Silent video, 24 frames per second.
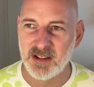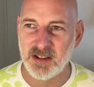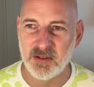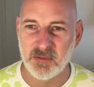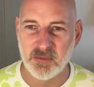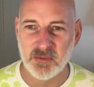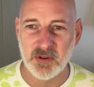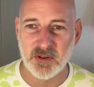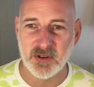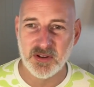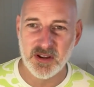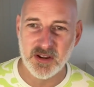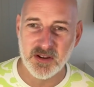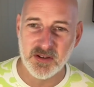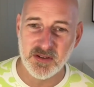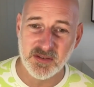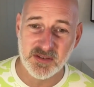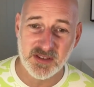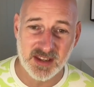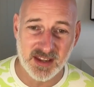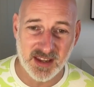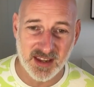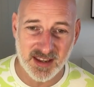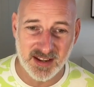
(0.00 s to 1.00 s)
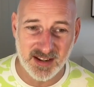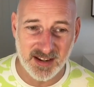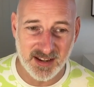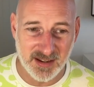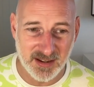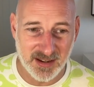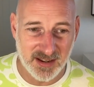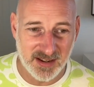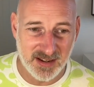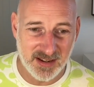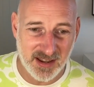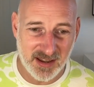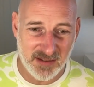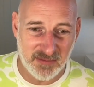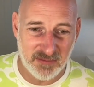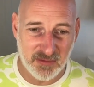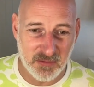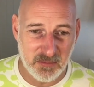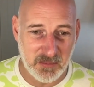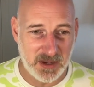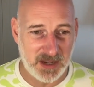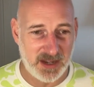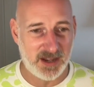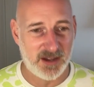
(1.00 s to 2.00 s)
will use it, and they're
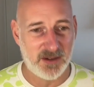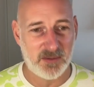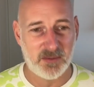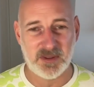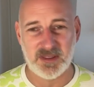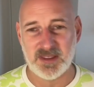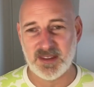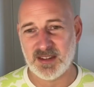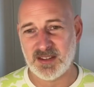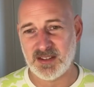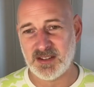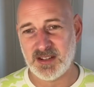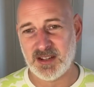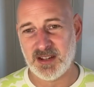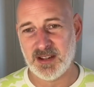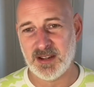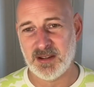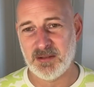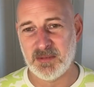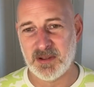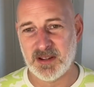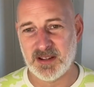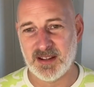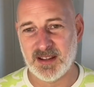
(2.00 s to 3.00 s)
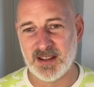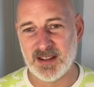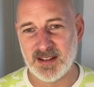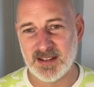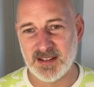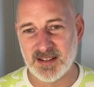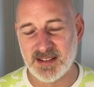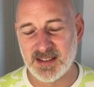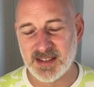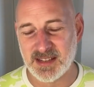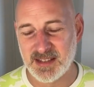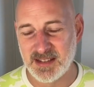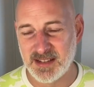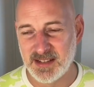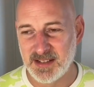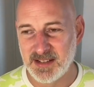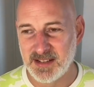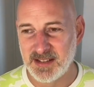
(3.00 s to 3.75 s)
familiar with this term, and